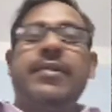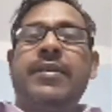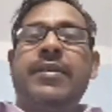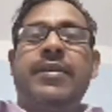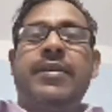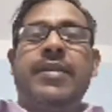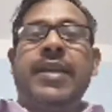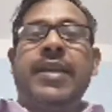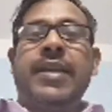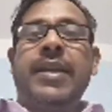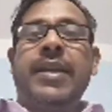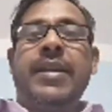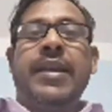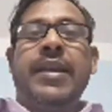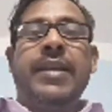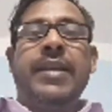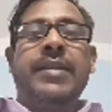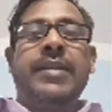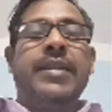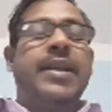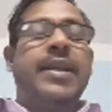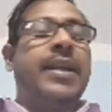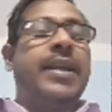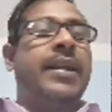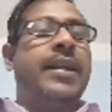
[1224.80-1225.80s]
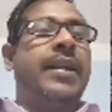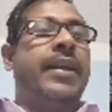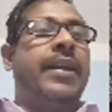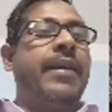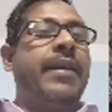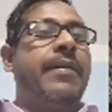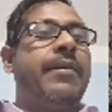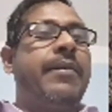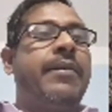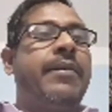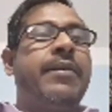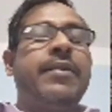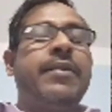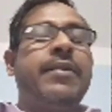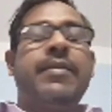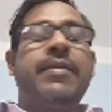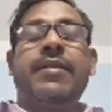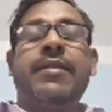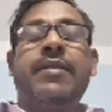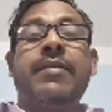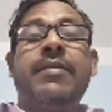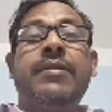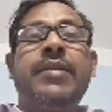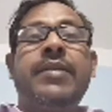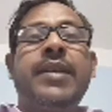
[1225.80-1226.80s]
take a study or
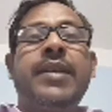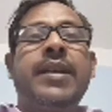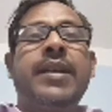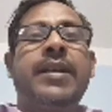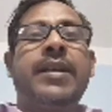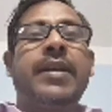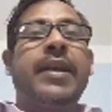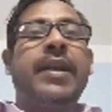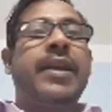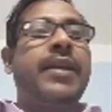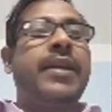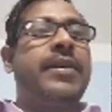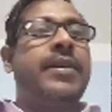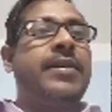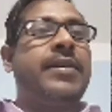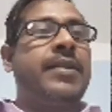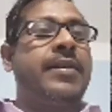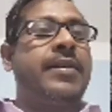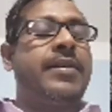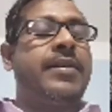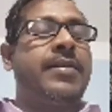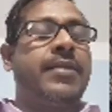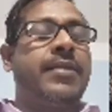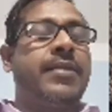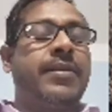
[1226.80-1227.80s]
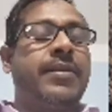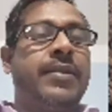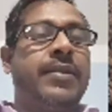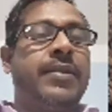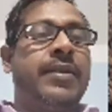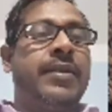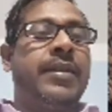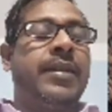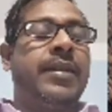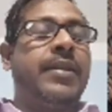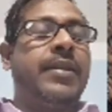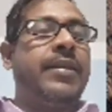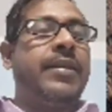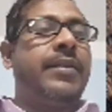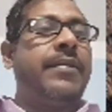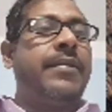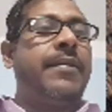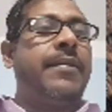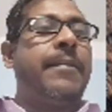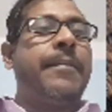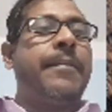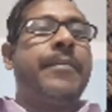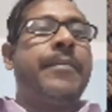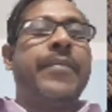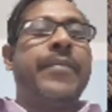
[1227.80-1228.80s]
conduct a research on the
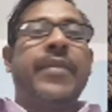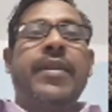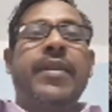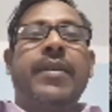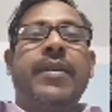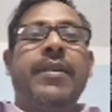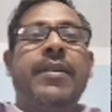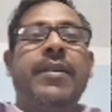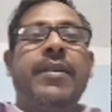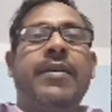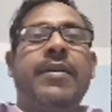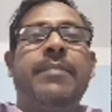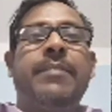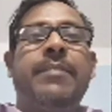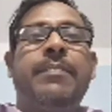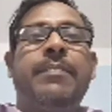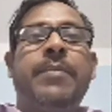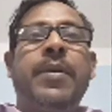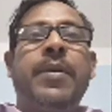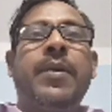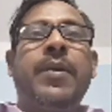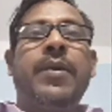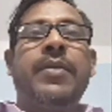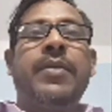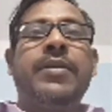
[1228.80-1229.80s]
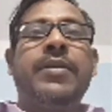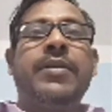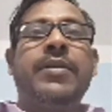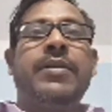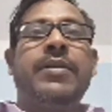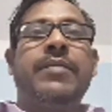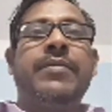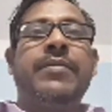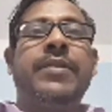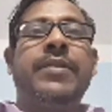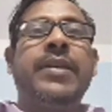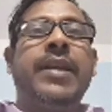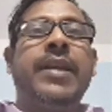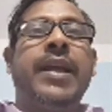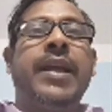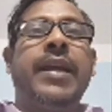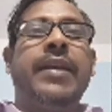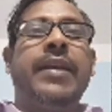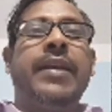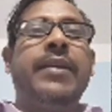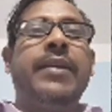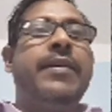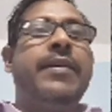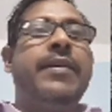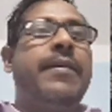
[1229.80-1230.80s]
plot of the
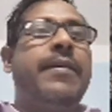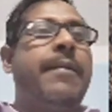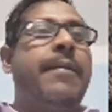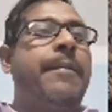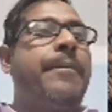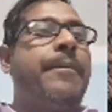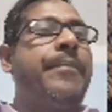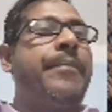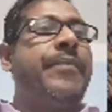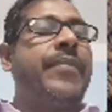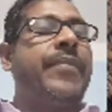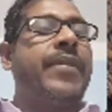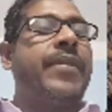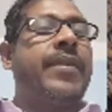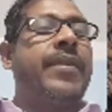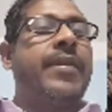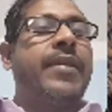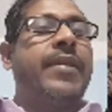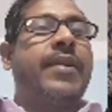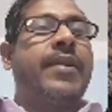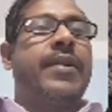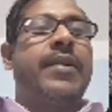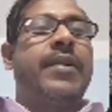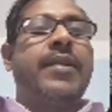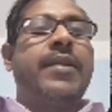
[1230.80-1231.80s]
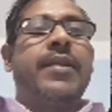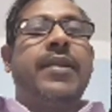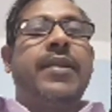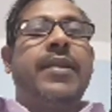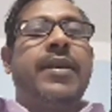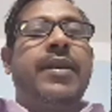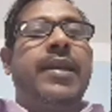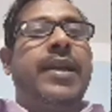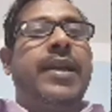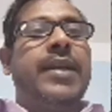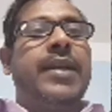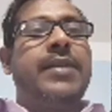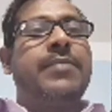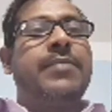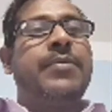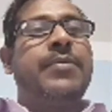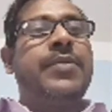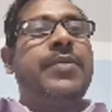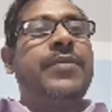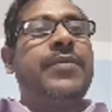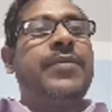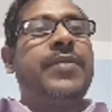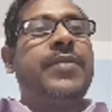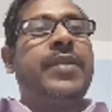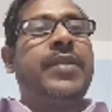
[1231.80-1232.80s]
land. Let's
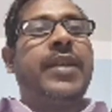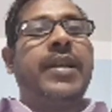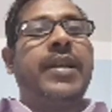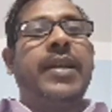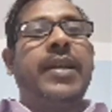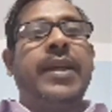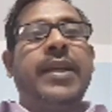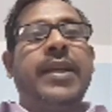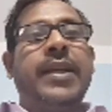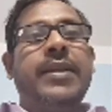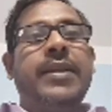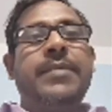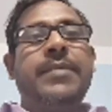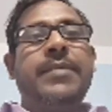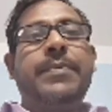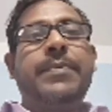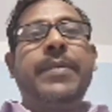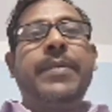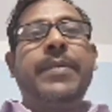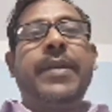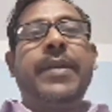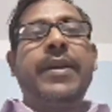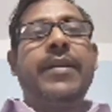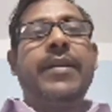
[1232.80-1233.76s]
move to the next peak.